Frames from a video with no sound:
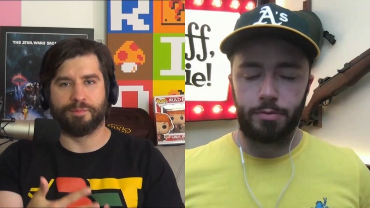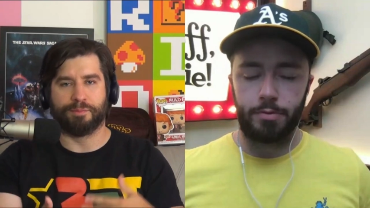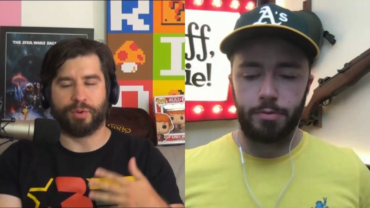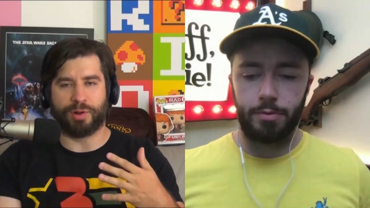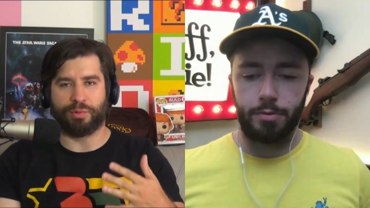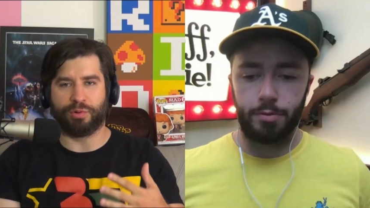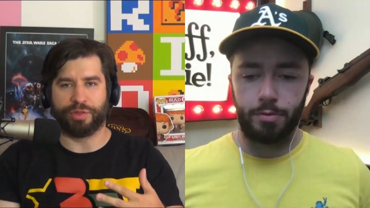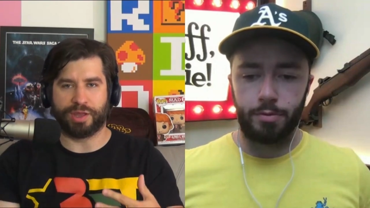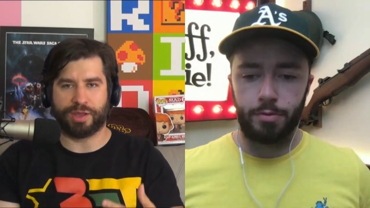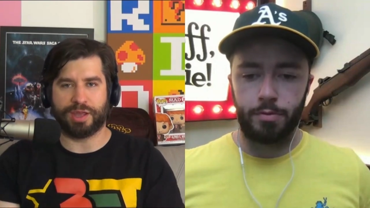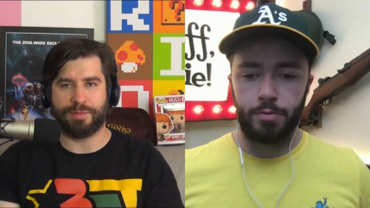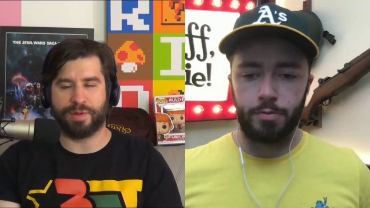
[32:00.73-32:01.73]
Speaker 1: bubble
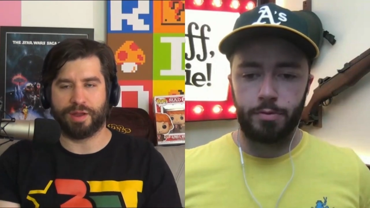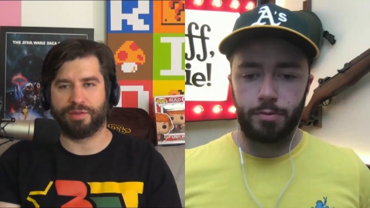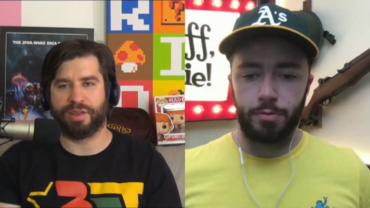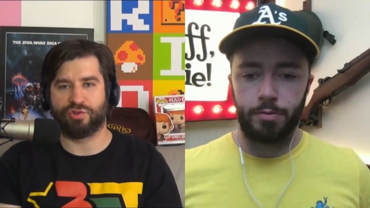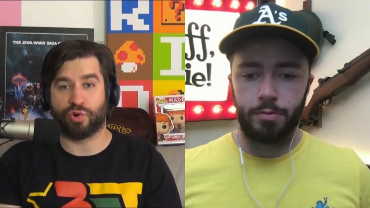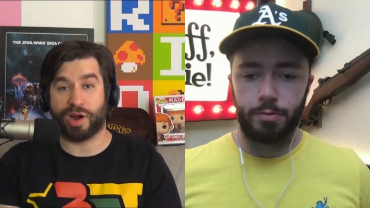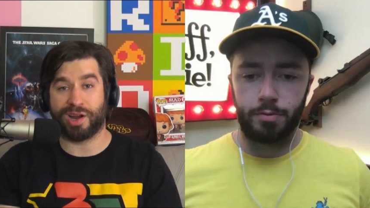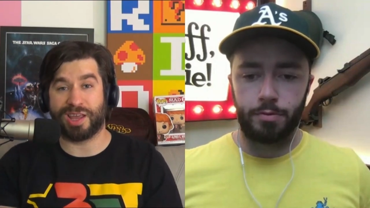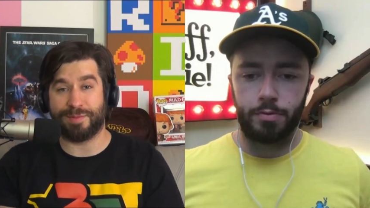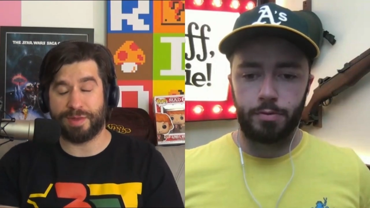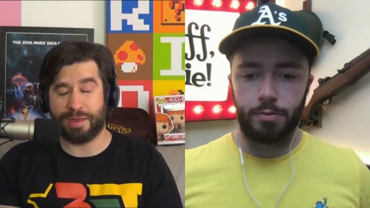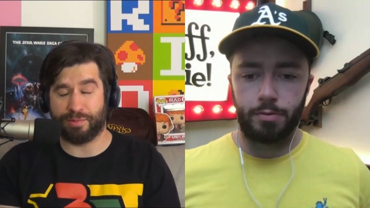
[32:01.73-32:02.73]
they keep they try to
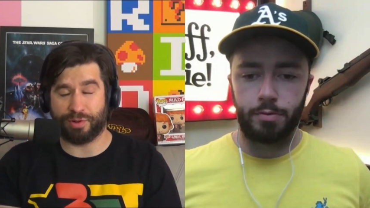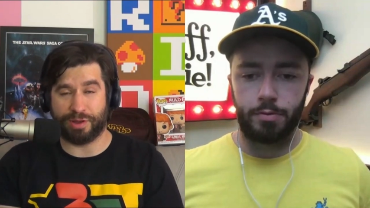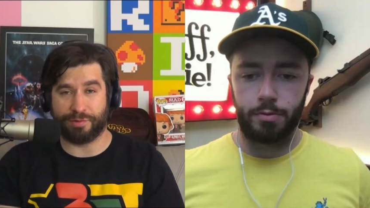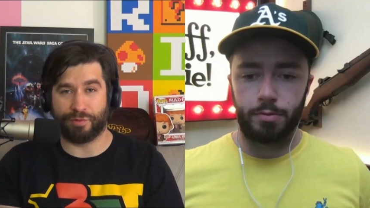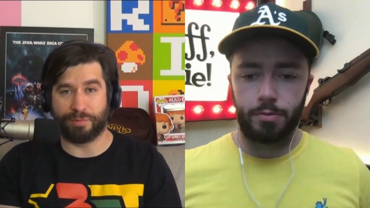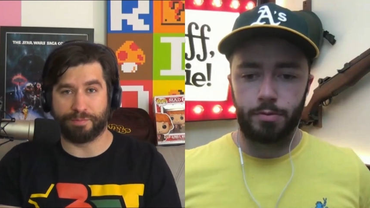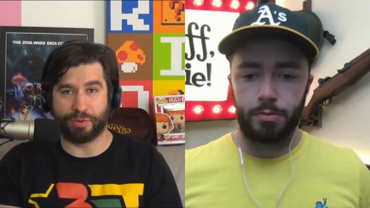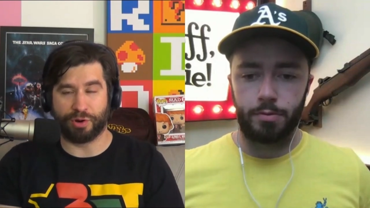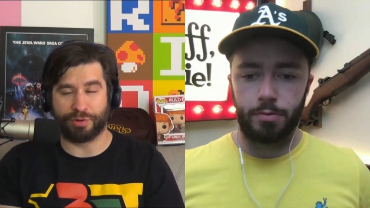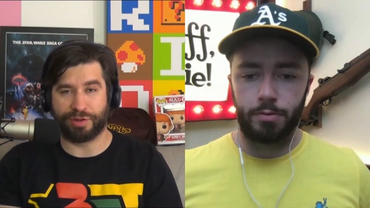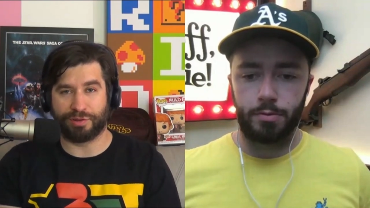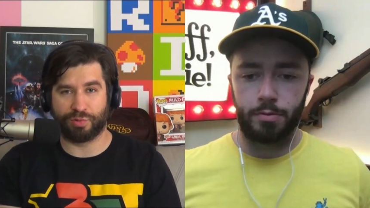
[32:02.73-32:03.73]
keep people in from
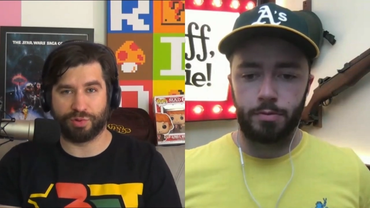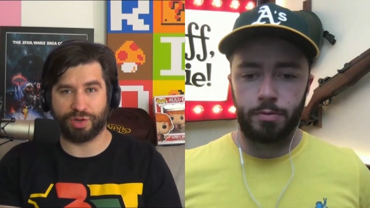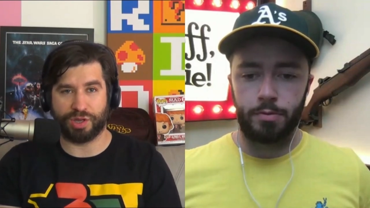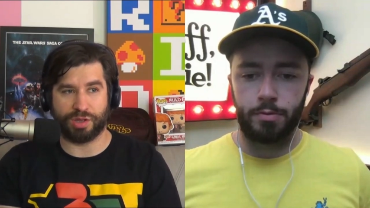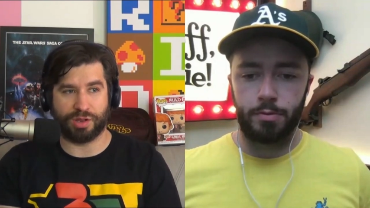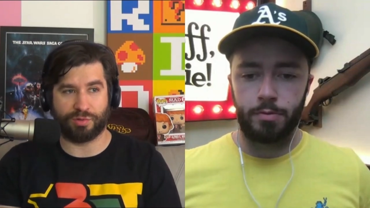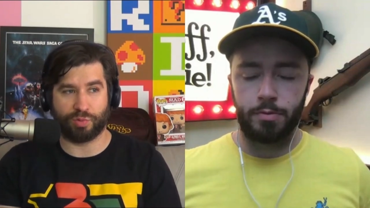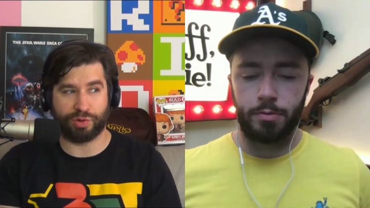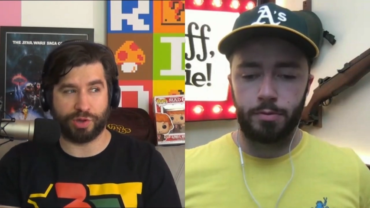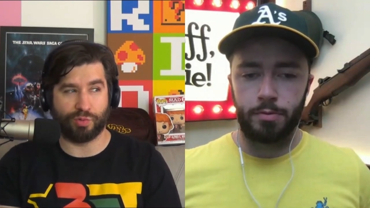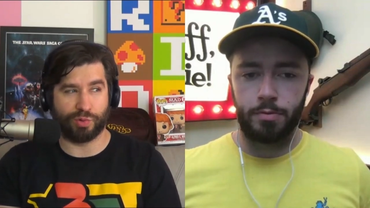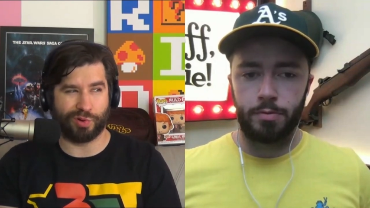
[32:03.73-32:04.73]
birth. It's really it's
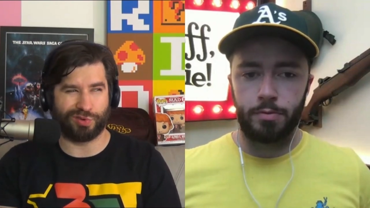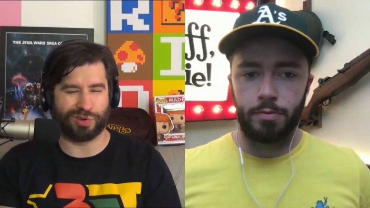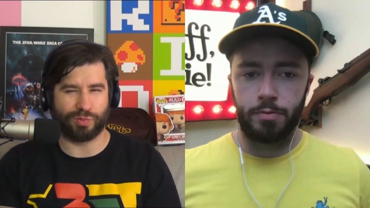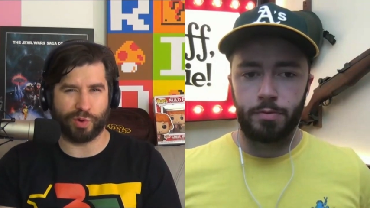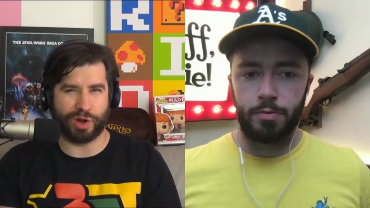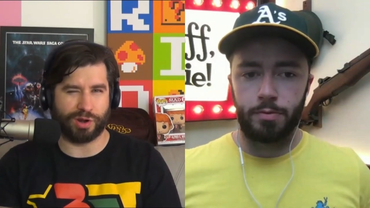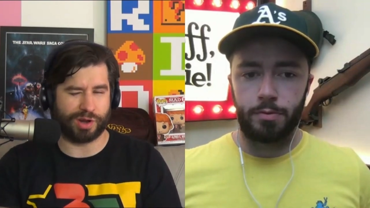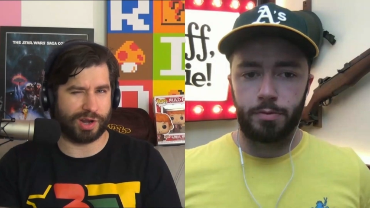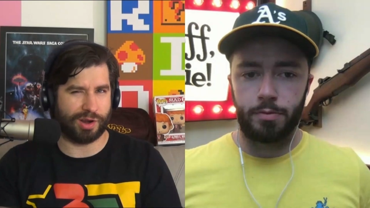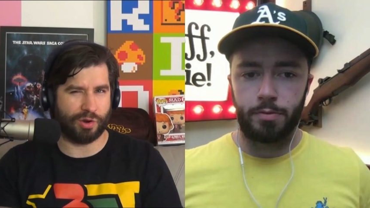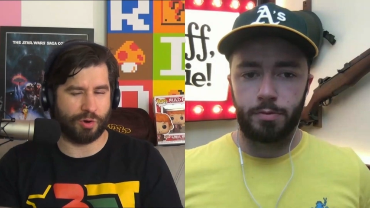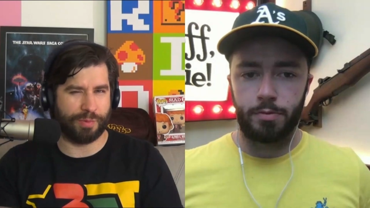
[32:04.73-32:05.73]
really gross and weird. And
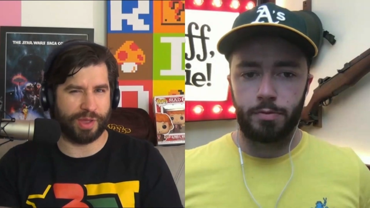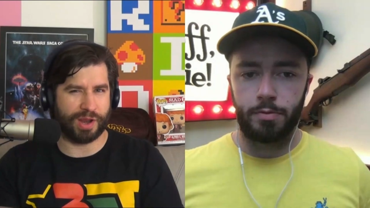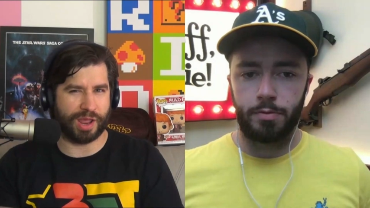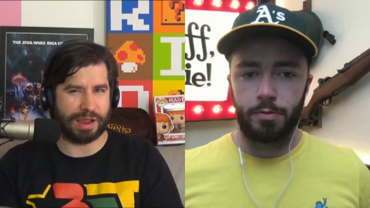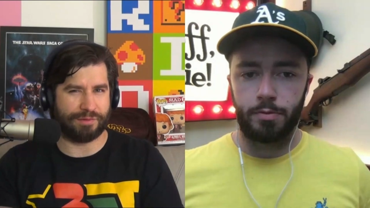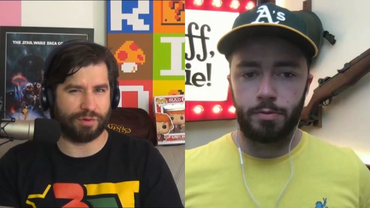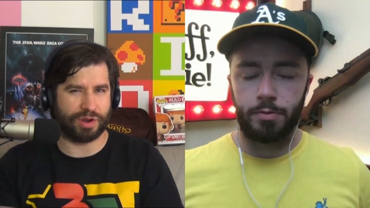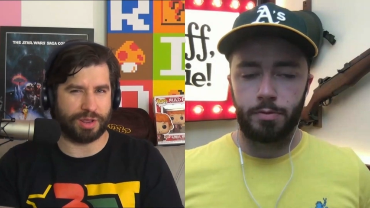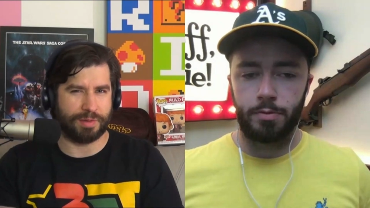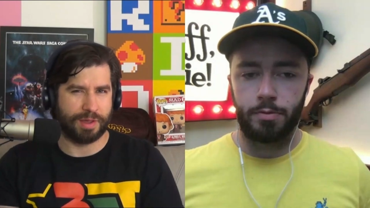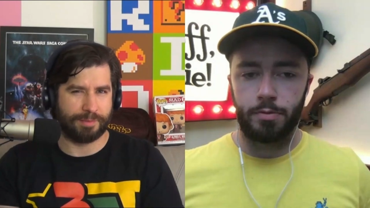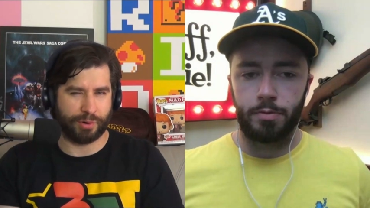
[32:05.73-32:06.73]
i hope that
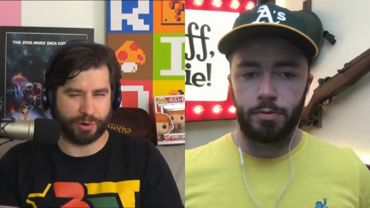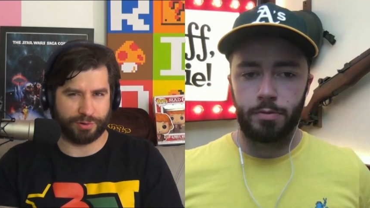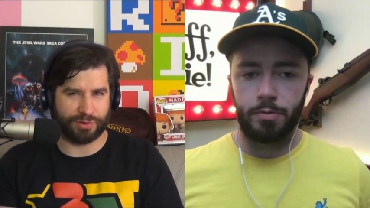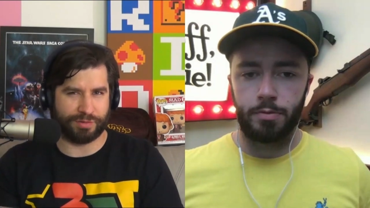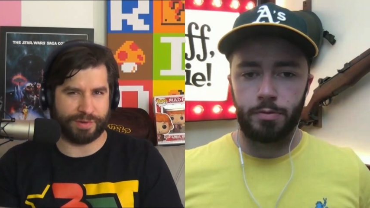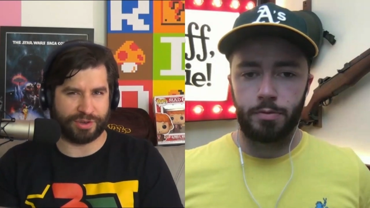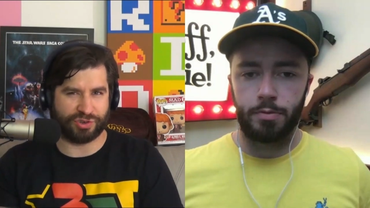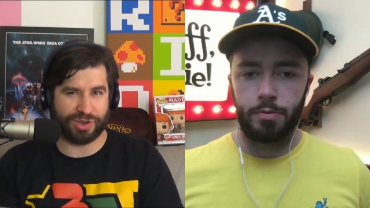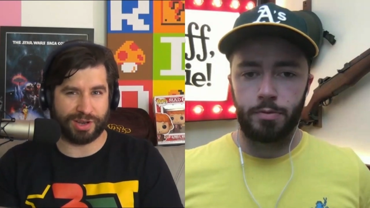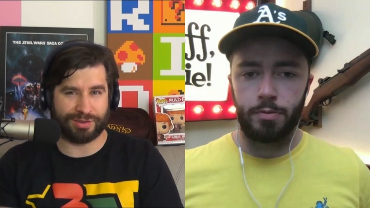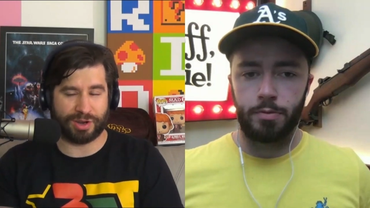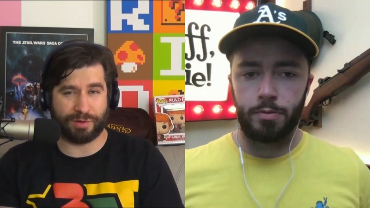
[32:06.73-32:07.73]
every person
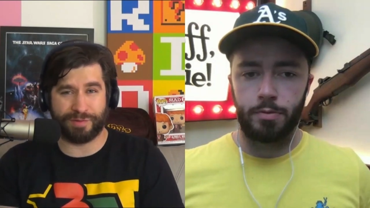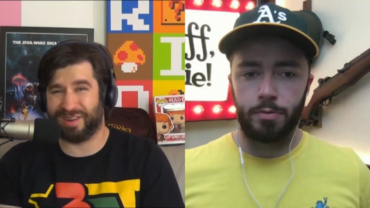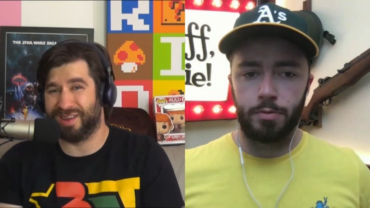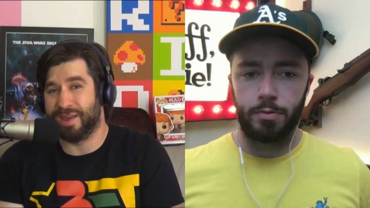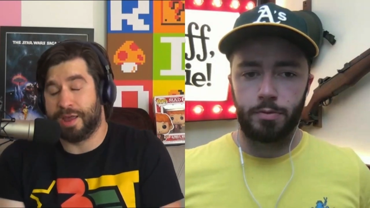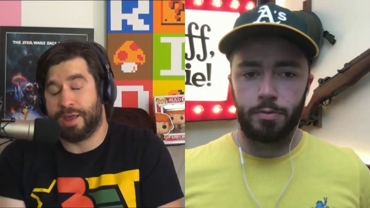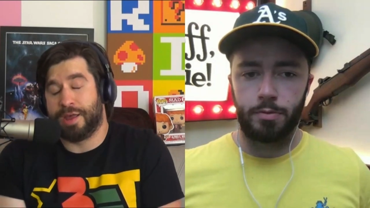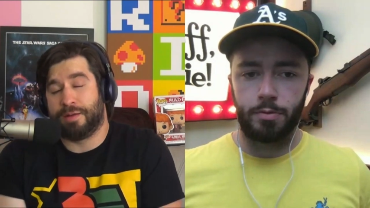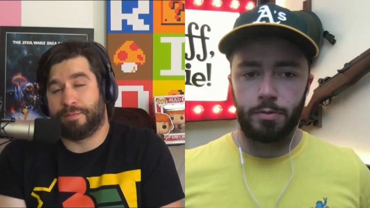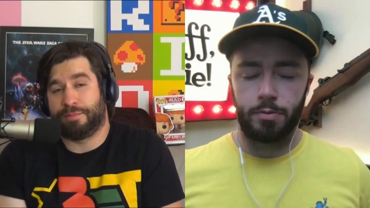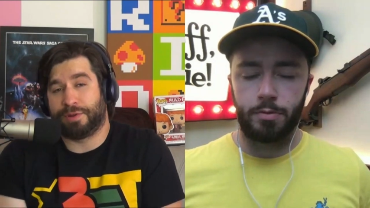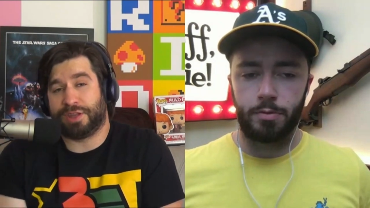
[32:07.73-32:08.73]
eventually gets out of it.
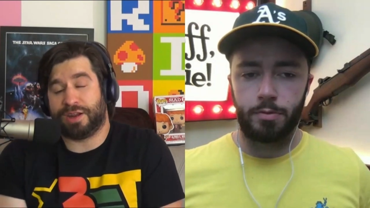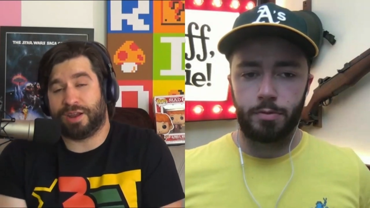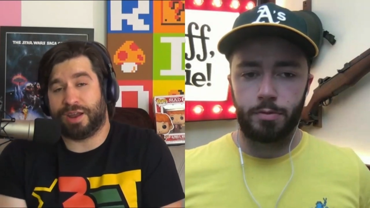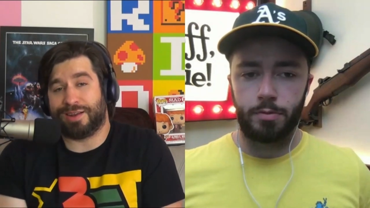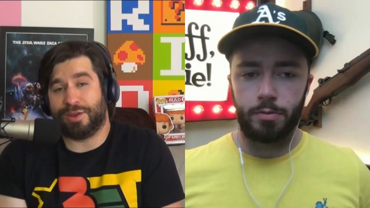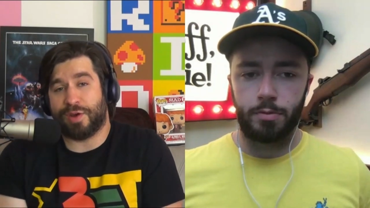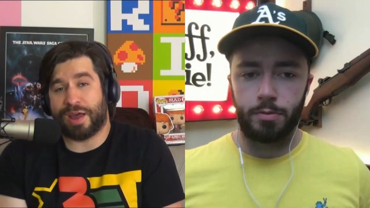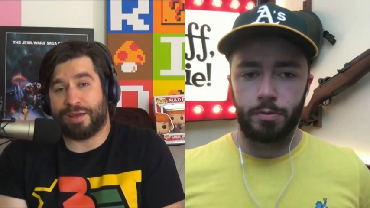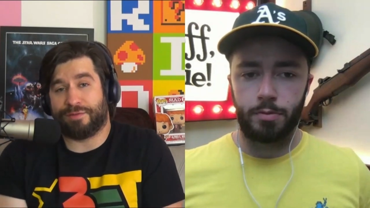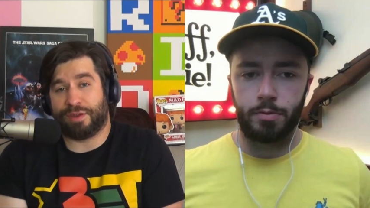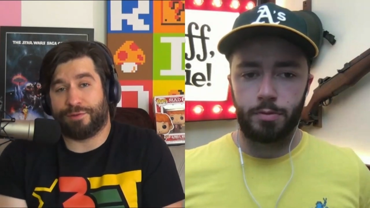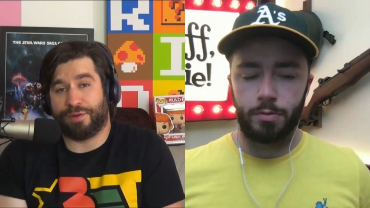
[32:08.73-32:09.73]
But then again, you have like